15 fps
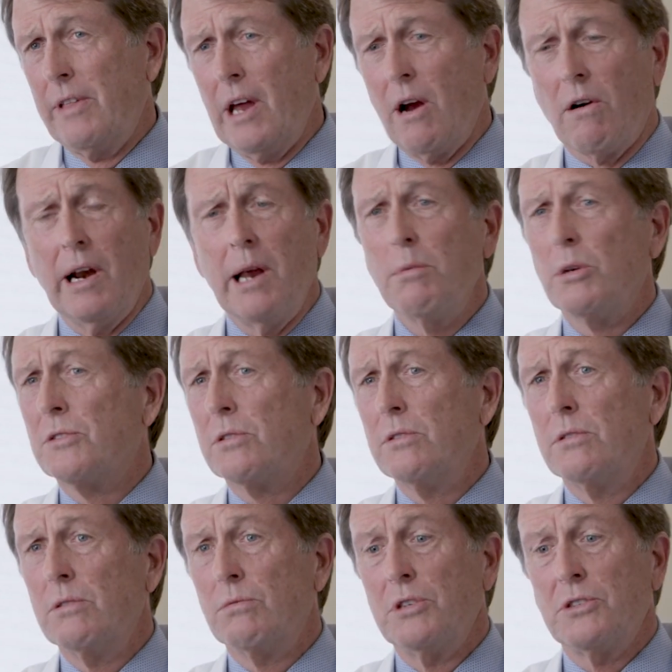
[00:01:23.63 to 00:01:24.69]
they are able to
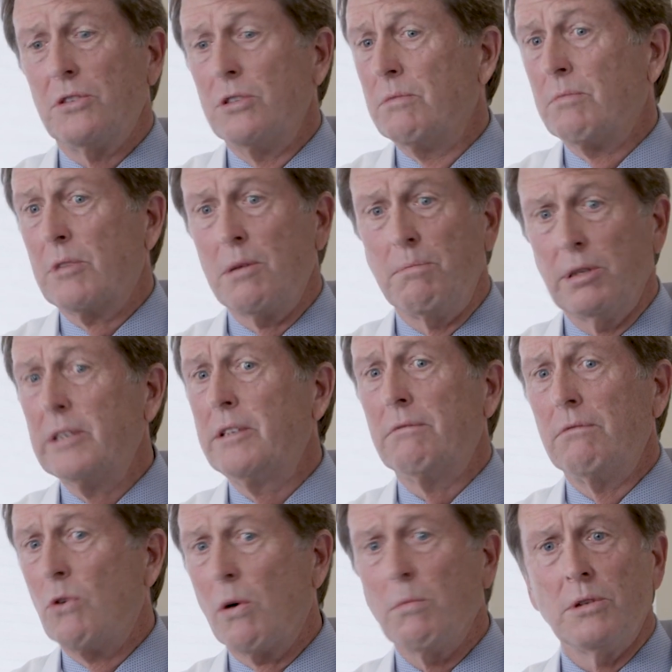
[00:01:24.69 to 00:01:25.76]
resume
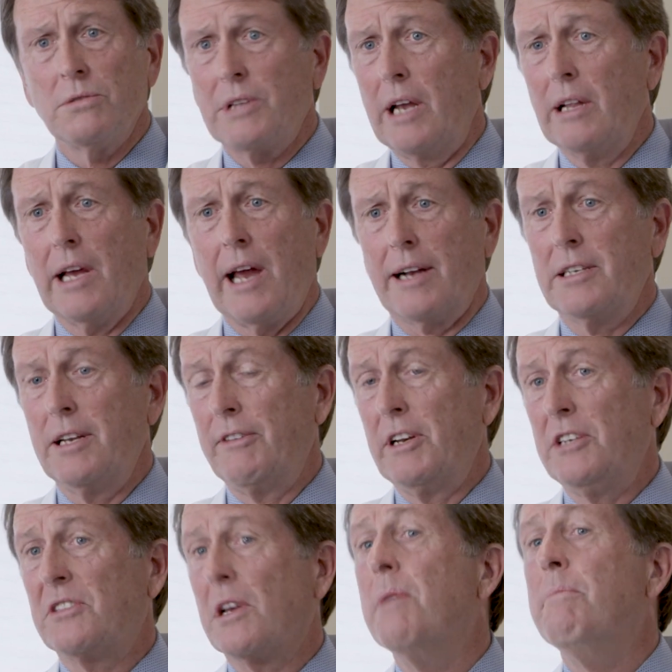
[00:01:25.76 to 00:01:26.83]
complete normal daily
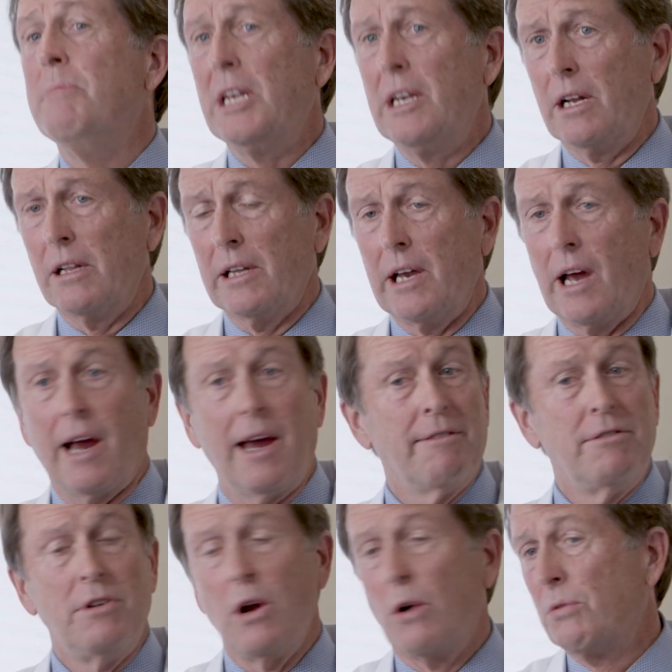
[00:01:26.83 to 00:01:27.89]
activities immediately. I
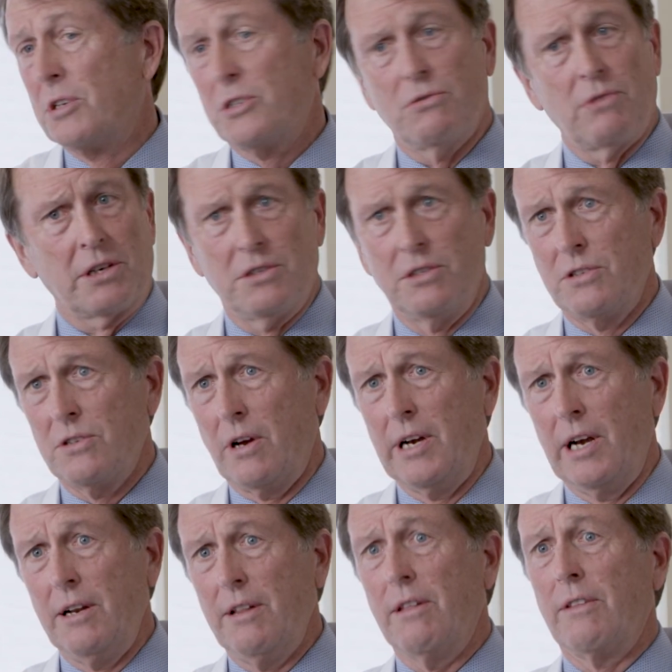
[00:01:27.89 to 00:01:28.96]
have no restrictions on
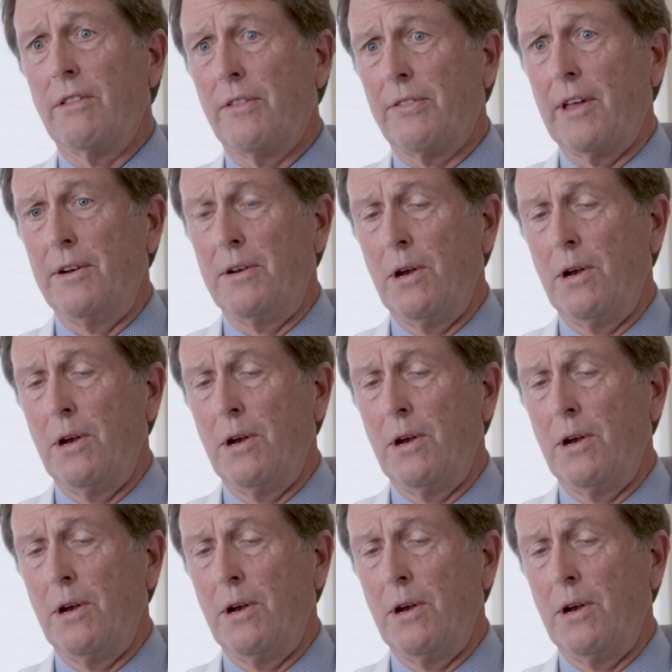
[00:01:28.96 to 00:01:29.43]
anything that they